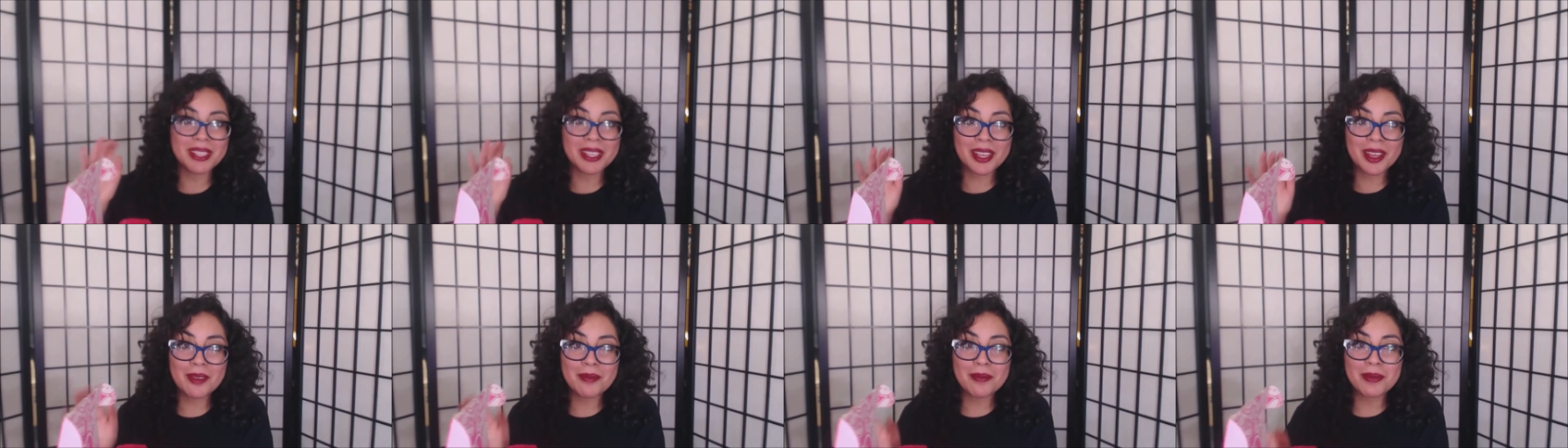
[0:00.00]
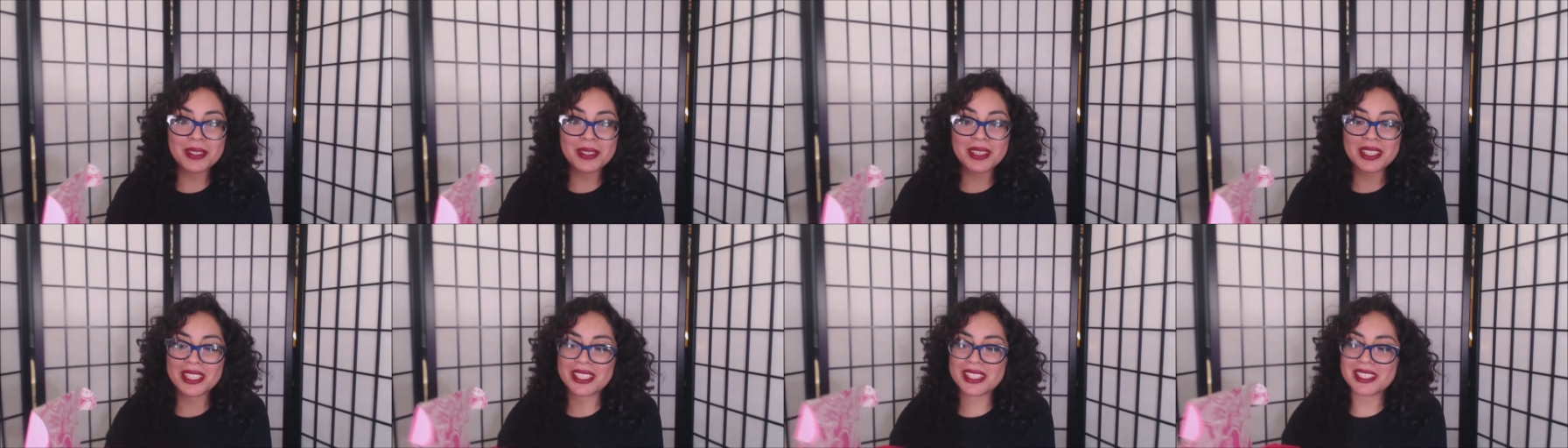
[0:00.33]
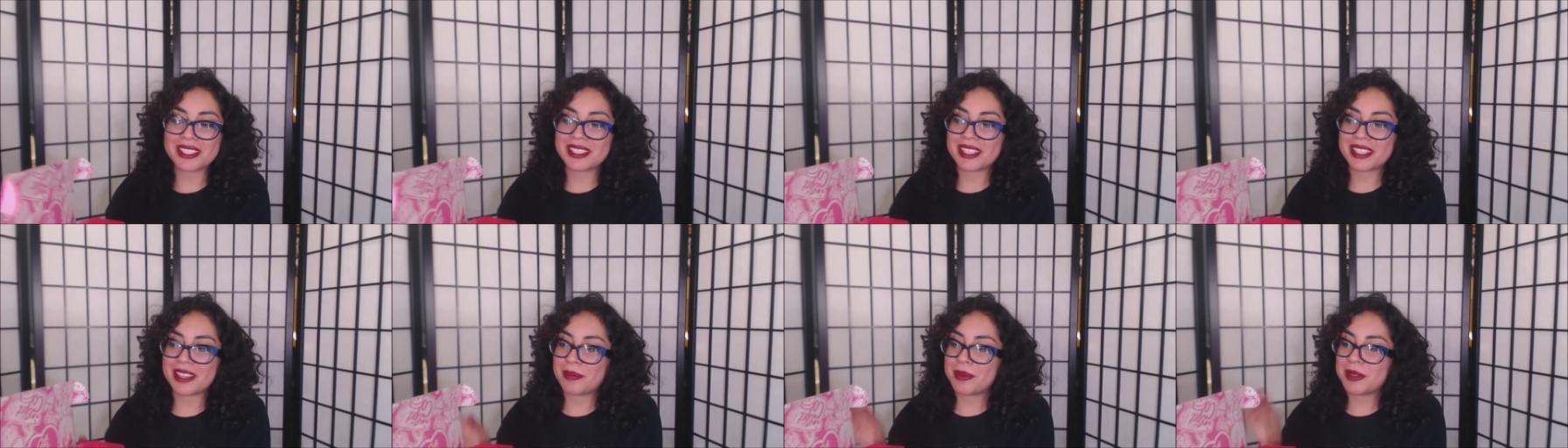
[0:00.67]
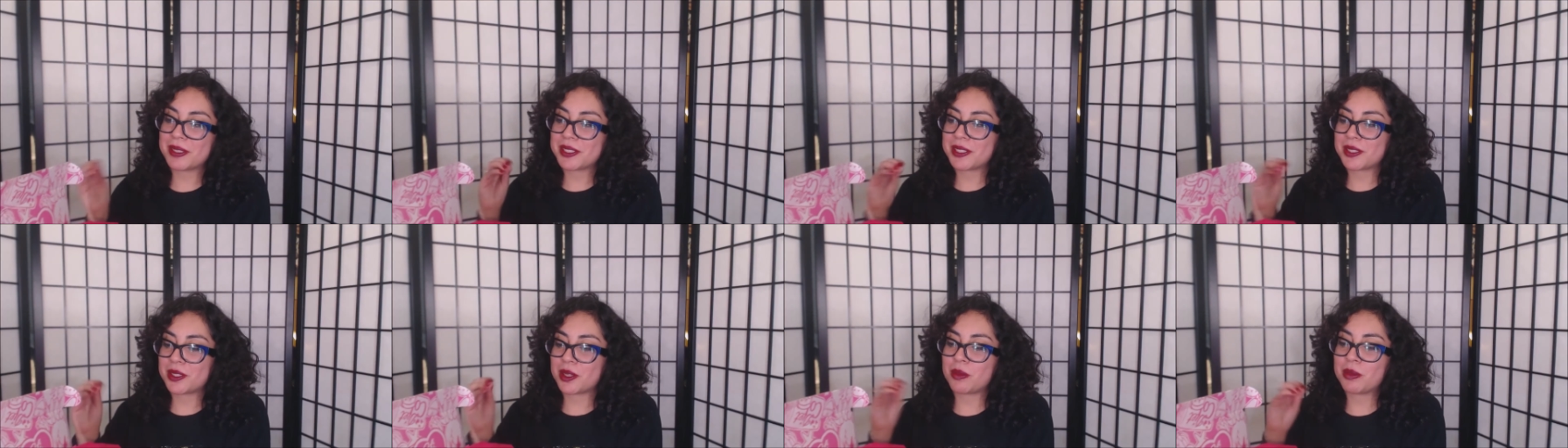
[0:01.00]
companies that
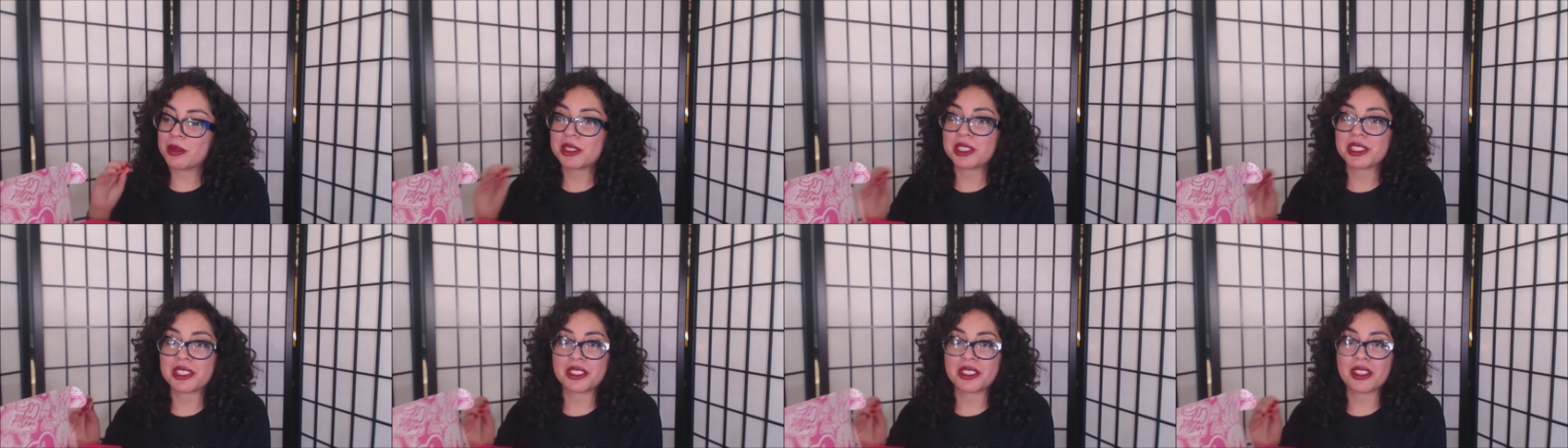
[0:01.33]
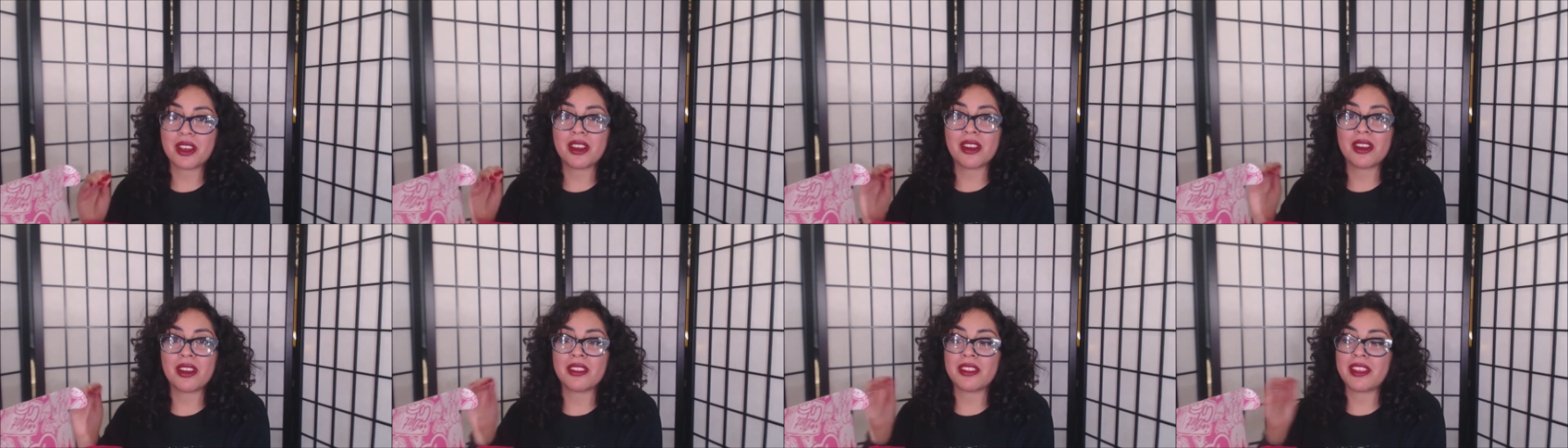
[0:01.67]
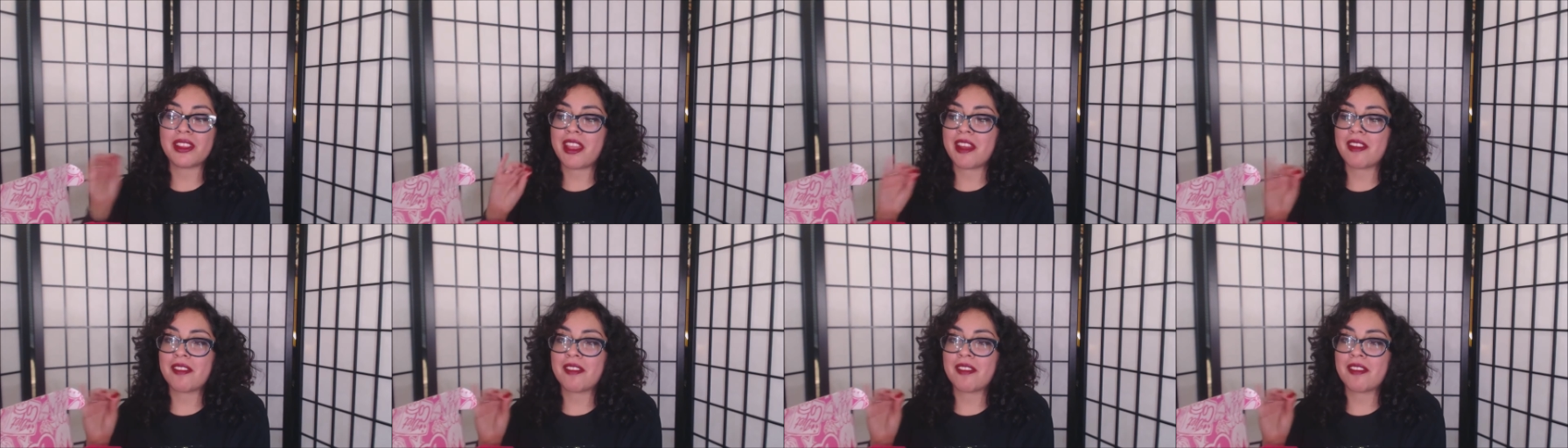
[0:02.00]
put so much thought on